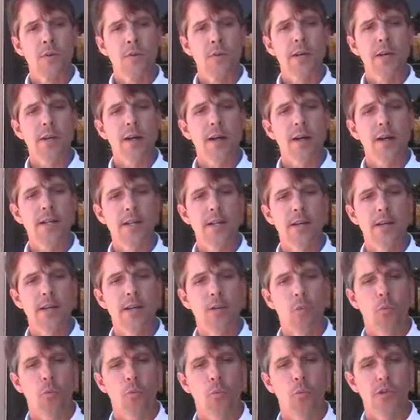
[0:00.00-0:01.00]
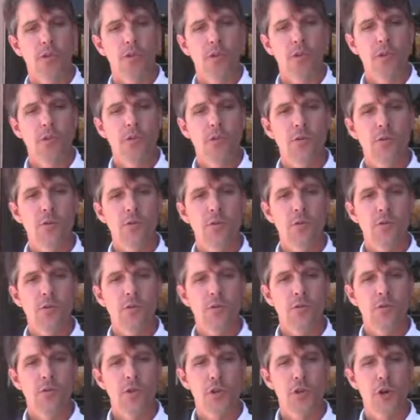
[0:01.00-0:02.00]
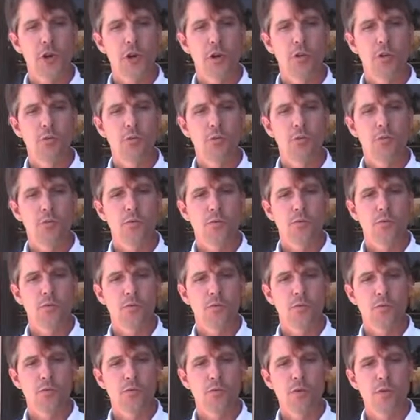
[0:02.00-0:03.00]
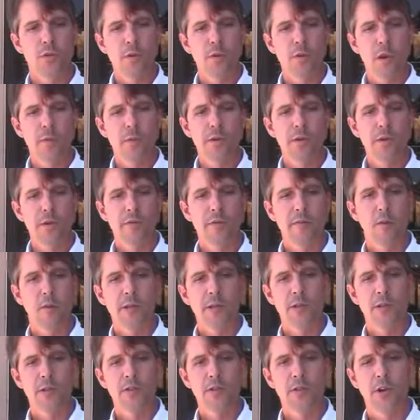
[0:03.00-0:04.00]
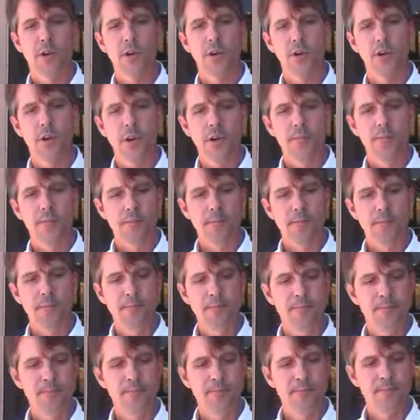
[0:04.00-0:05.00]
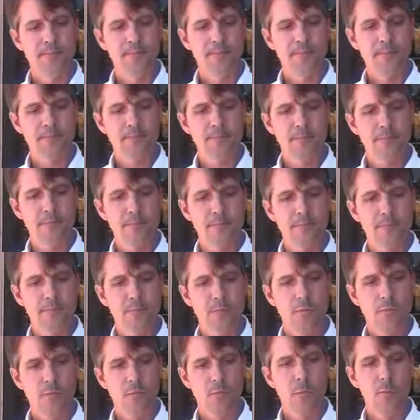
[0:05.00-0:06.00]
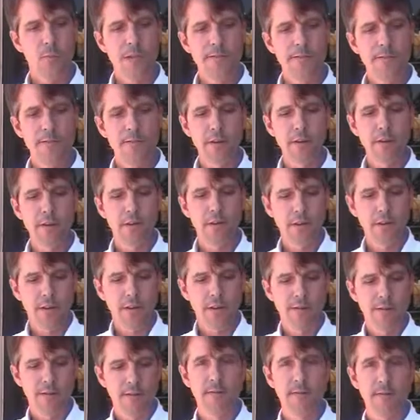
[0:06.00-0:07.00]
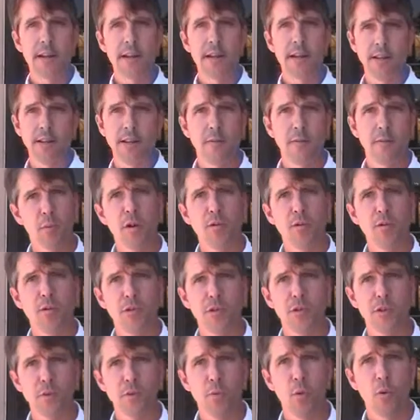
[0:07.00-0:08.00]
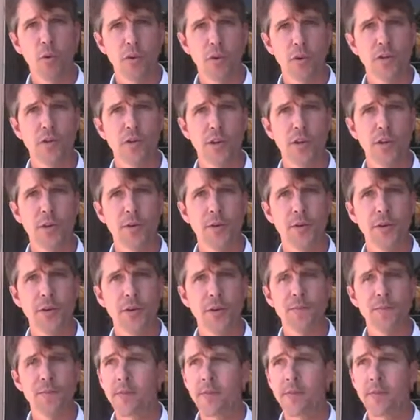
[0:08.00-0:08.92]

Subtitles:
Well, the idea was to show the Department of Homeland Security what we feel is an effective approach to border security.